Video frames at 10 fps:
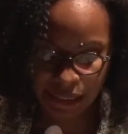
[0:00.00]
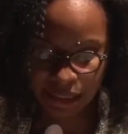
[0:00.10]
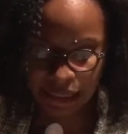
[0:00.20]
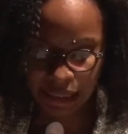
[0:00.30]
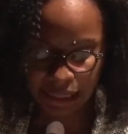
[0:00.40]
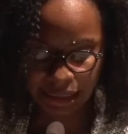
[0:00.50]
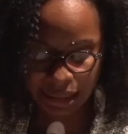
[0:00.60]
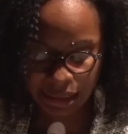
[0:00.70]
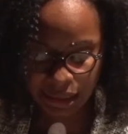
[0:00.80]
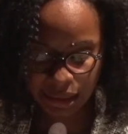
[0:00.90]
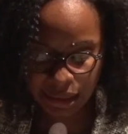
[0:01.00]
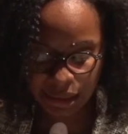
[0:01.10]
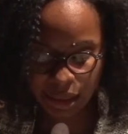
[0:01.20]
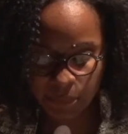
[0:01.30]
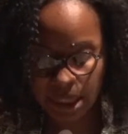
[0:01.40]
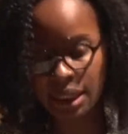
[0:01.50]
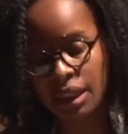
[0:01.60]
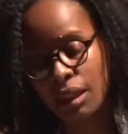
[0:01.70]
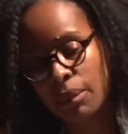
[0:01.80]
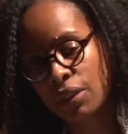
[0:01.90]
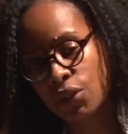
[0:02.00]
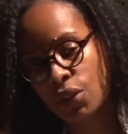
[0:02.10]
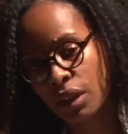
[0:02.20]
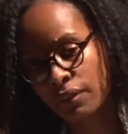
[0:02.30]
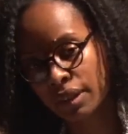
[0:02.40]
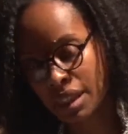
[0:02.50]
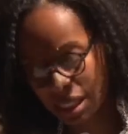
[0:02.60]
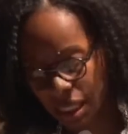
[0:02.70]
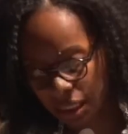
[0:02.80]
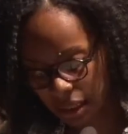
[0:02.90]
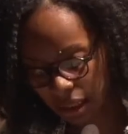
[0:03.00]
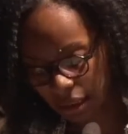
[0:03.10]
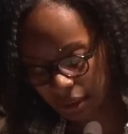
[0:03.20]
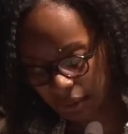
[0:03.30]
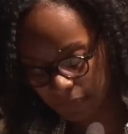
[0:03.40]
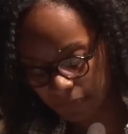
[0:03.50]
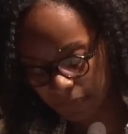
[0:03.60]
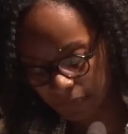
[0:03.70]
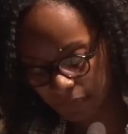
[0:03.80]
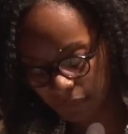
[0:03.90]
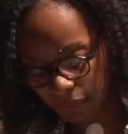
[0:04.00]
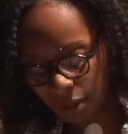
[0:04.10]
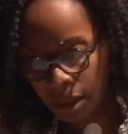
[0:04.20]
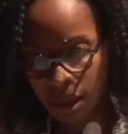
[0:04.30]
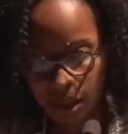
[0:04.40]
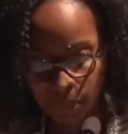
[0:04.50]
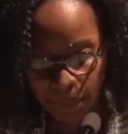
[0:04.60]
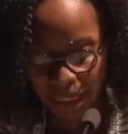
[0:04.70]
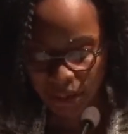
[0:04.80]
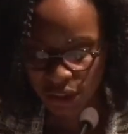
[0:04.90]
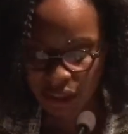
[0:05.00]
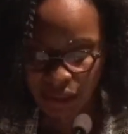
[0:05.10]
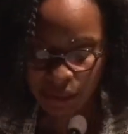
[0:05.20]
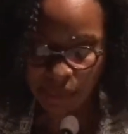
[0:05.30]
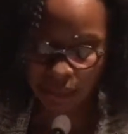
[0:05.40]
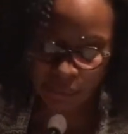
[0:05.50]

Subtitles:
in the night, spitting image of the sky god. Patience might